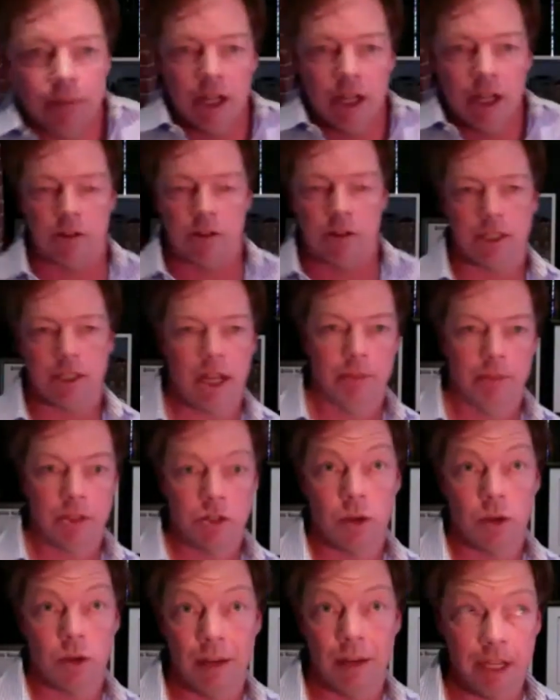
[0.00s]
Monster at the time
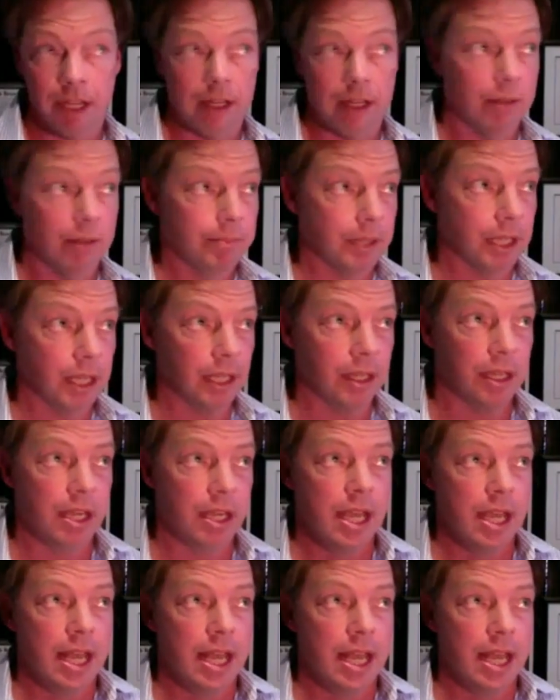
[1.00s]
is quite a big company,
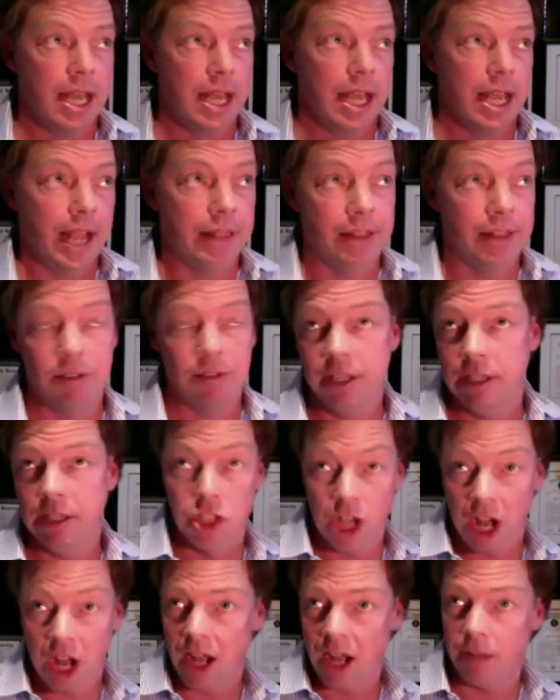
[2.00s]
and they're the
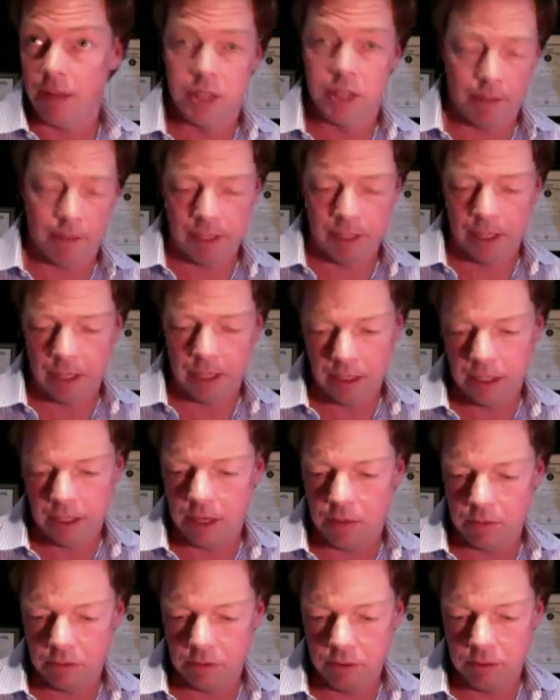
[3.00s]
jobs company, and
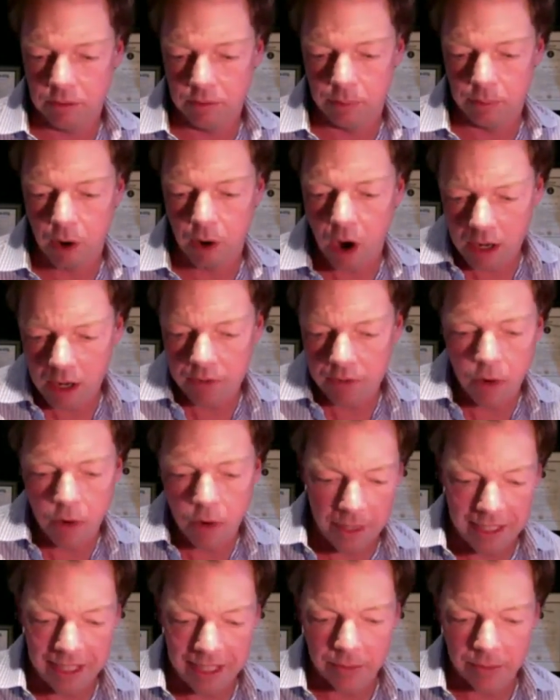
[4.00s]
you know. Part of
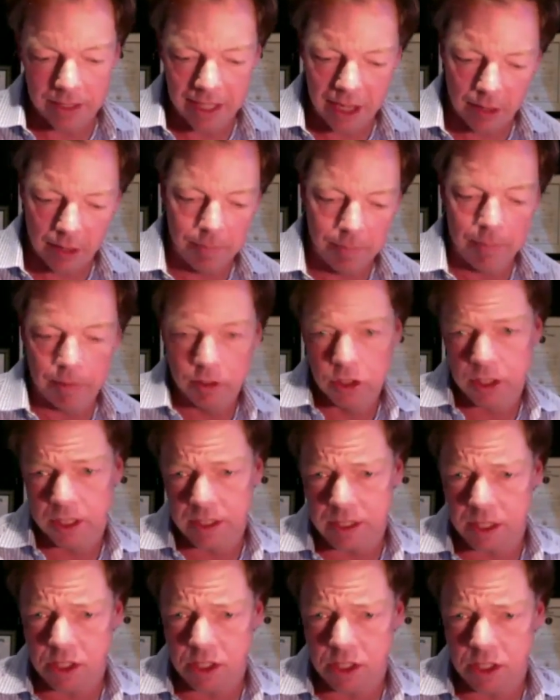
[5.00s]
what we did was help people
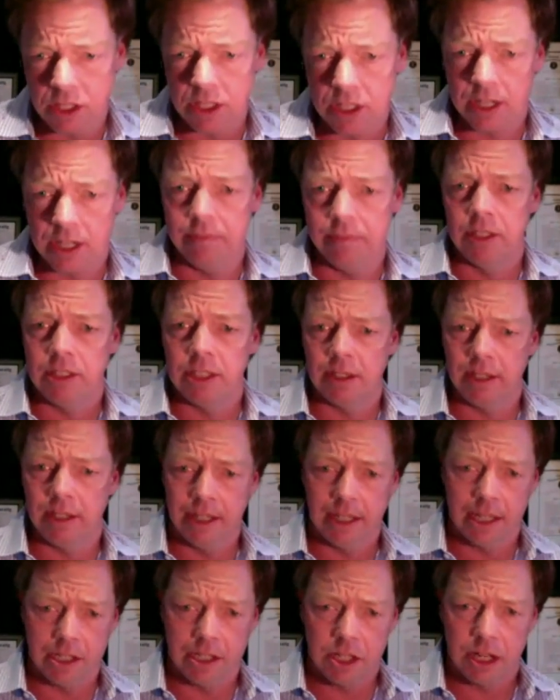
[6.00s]
transition out of the military
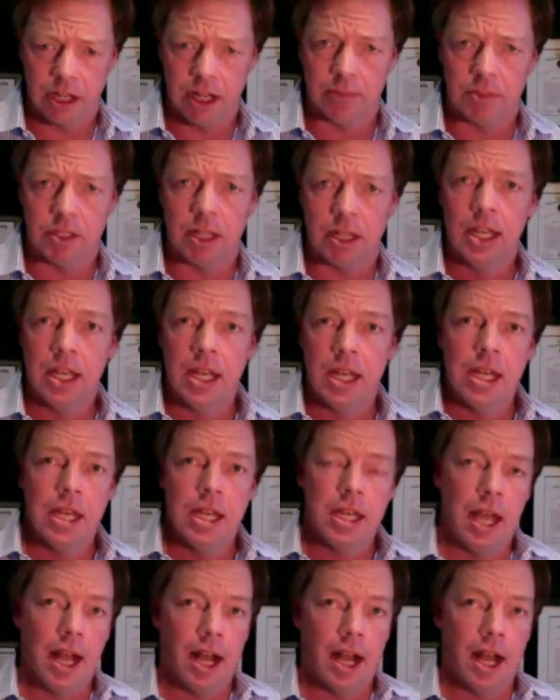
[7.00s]
and get jobs.
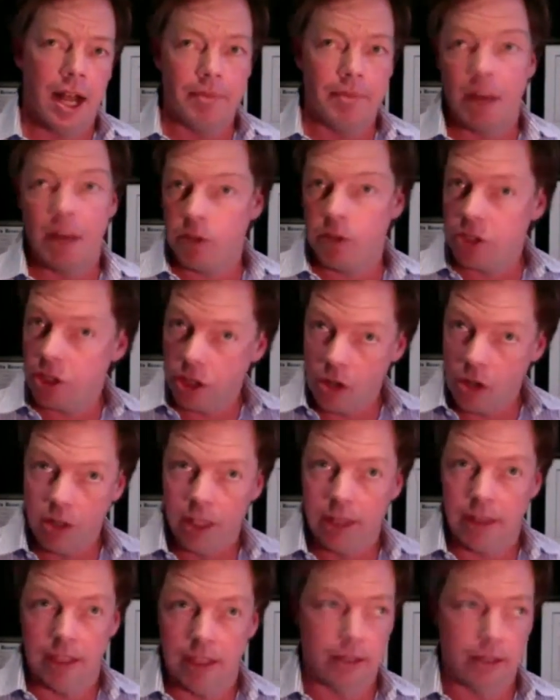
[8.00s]
Um, that wasn't the
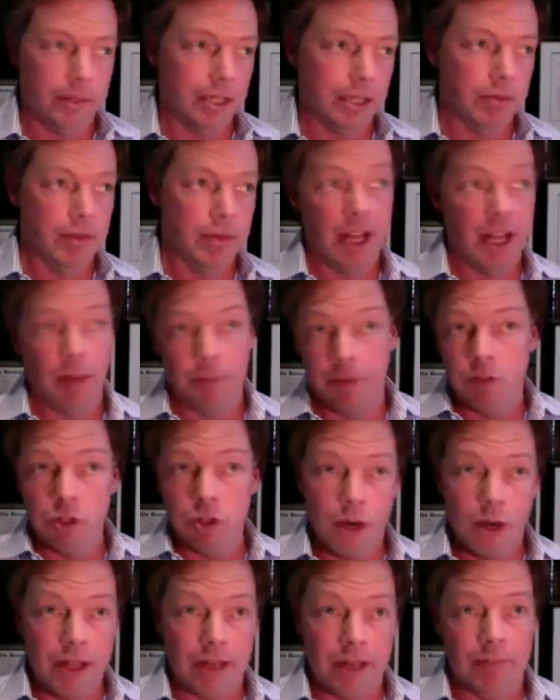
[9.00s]
only thing that we did. We helped them
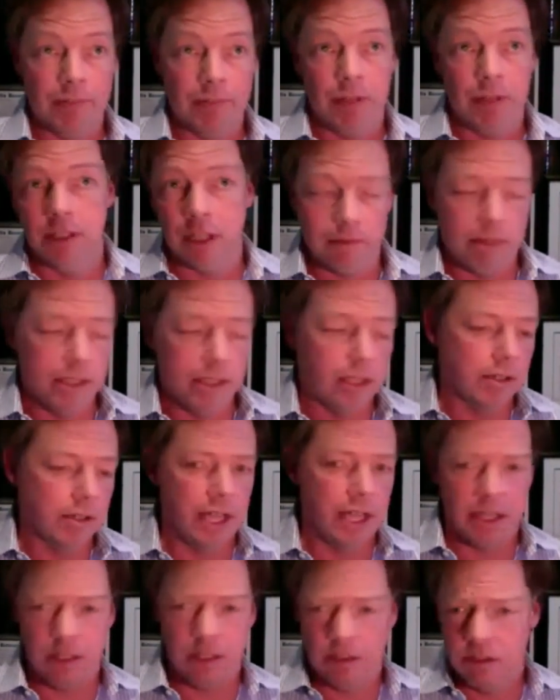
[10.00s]
join the military,
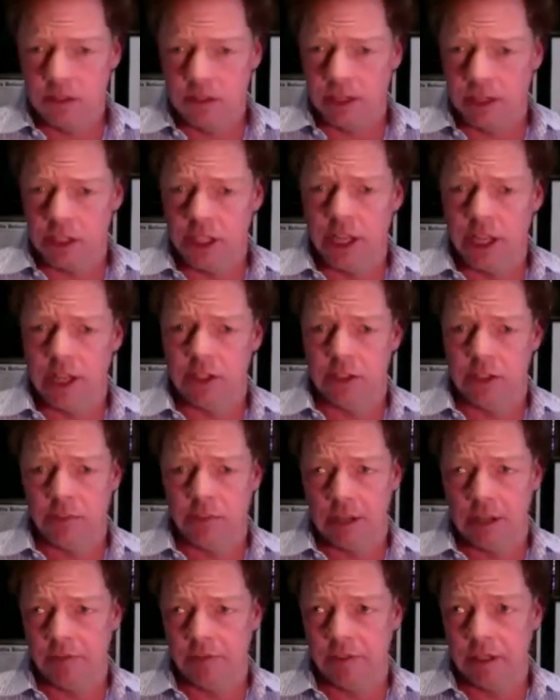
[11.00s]
relocate, use their educational
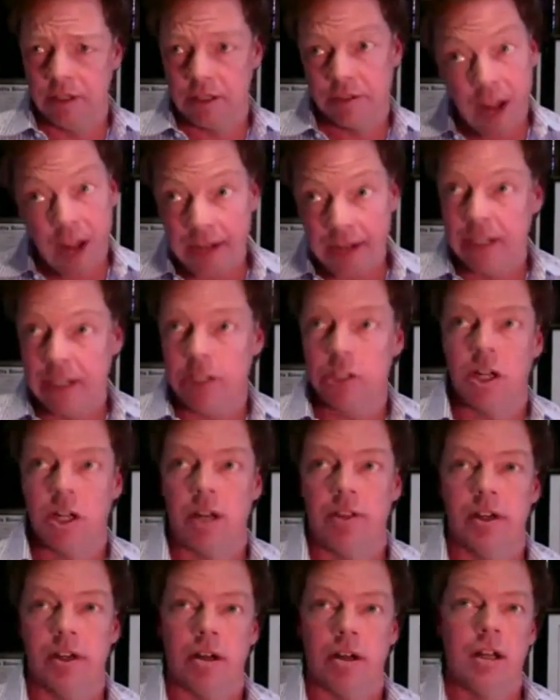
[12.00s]
benefits, find each
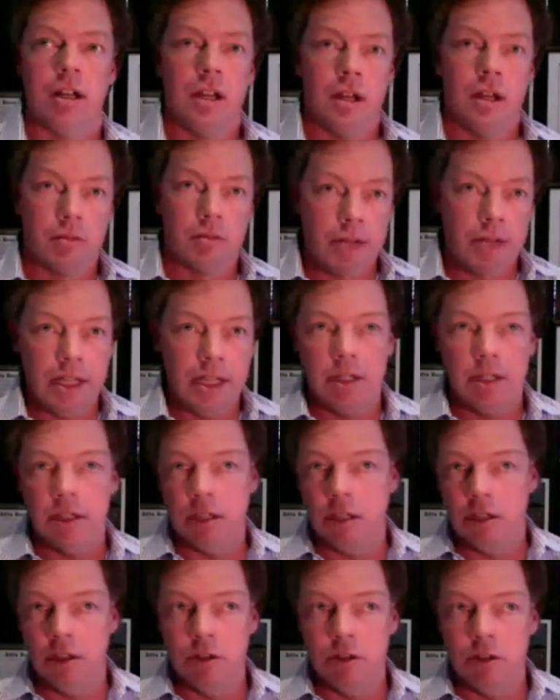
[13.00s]
other, read
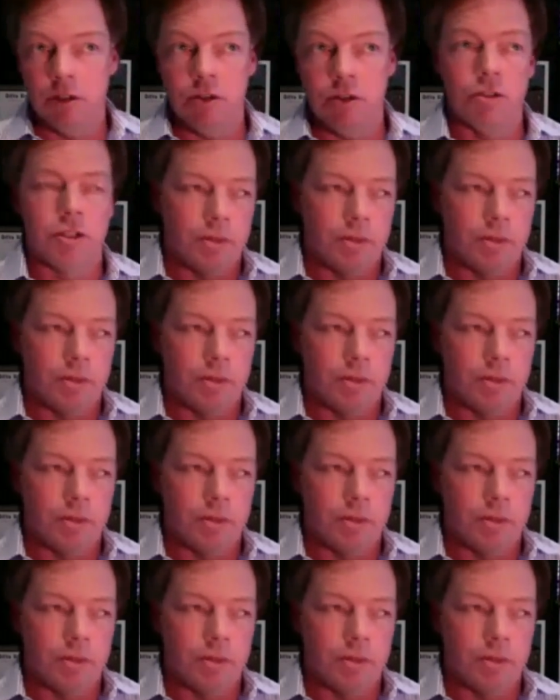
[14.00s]
news.